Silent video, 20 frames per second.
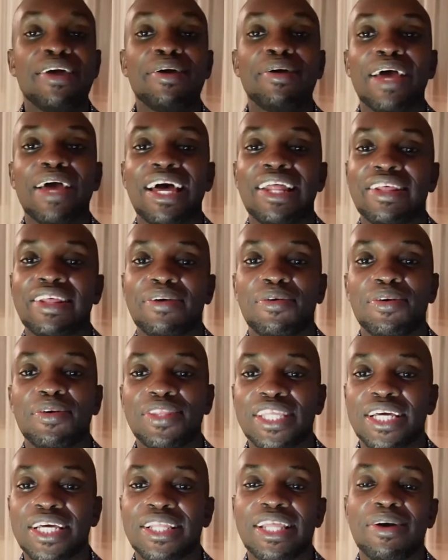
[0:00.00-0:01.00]
And the good
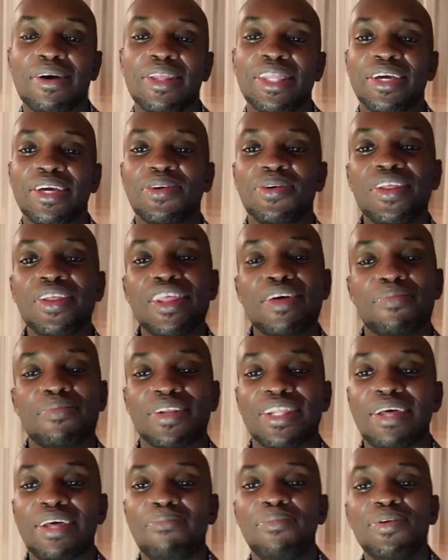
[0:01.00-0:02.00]
thing,
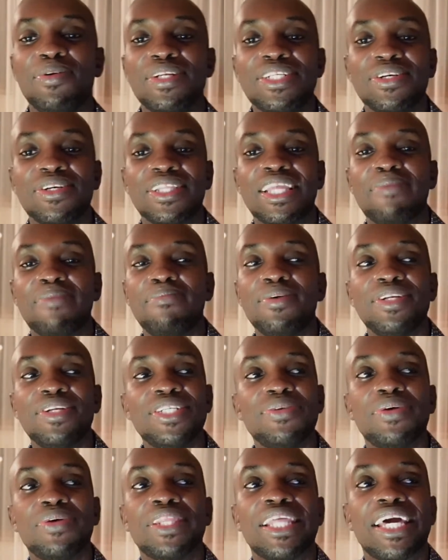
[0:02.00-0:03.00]
the beauty
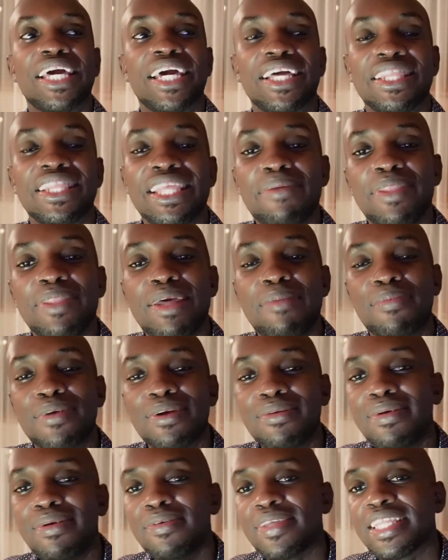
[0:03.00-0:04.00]
with the
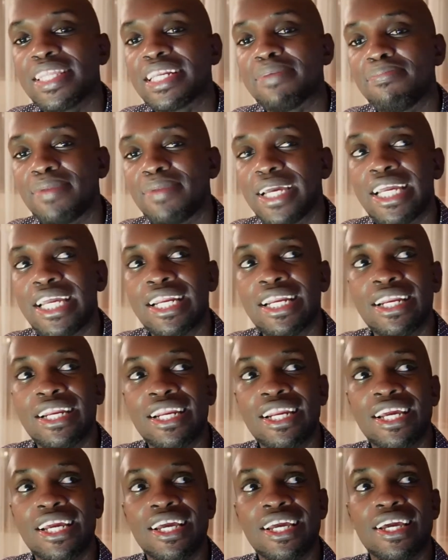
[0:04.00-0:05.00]
problem with replaying.
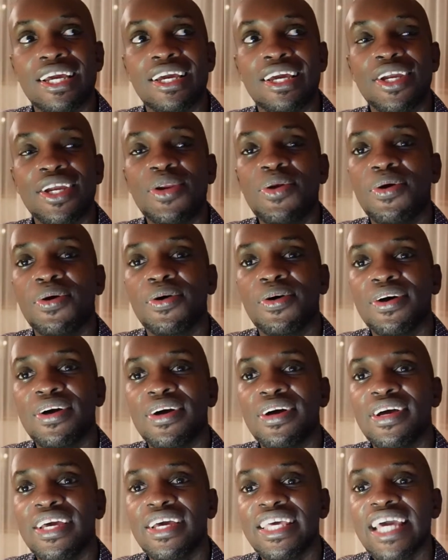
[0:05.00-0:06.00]
No.
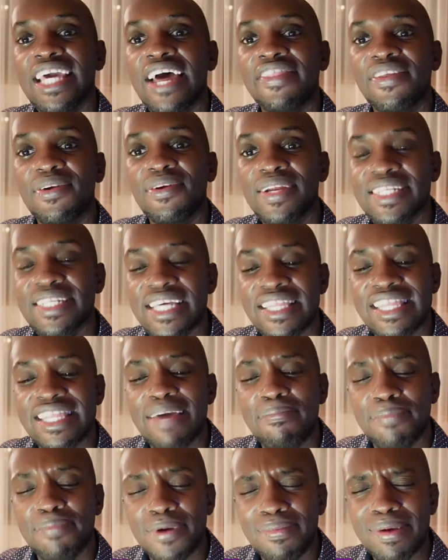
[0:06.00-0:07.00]
Yeah, they only say the
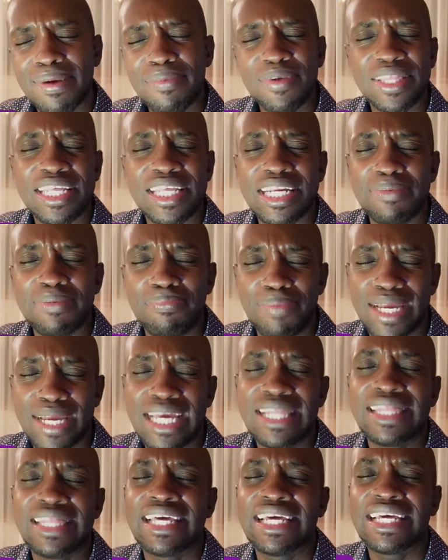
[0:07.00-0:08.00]
problem with
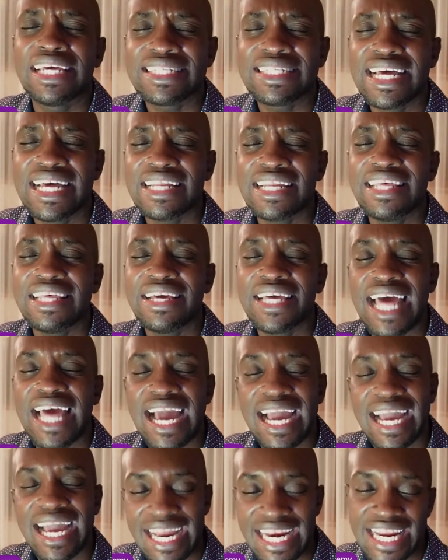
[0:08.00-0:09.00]
replaying the
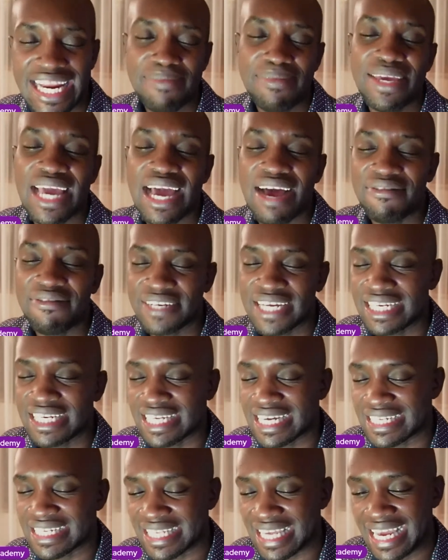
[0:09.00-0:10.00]
academy after it
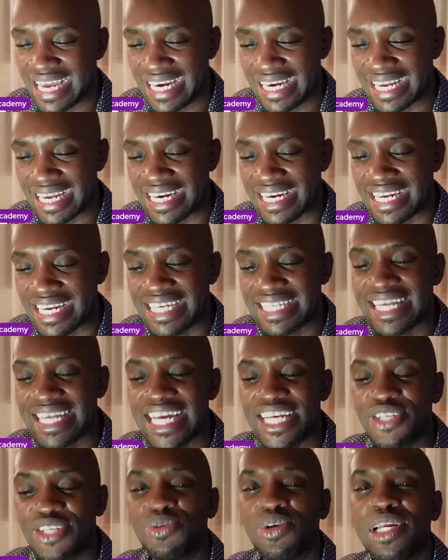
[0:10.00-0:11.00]
has ended is
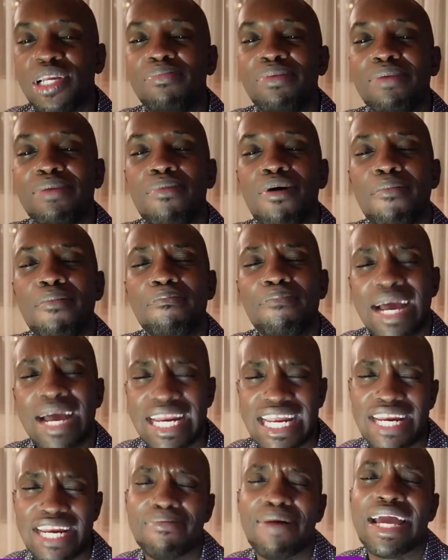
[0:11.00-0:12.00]
that you will be
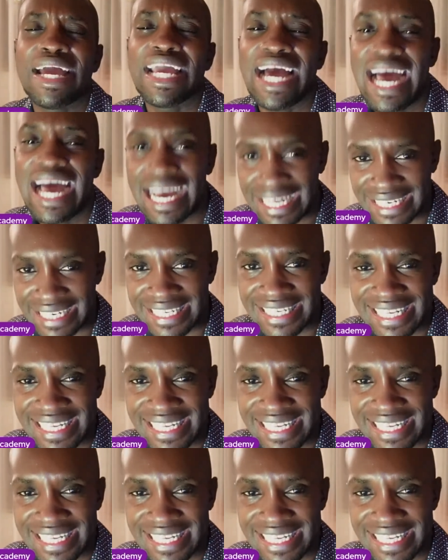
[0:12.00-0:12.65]
bombarded by ads.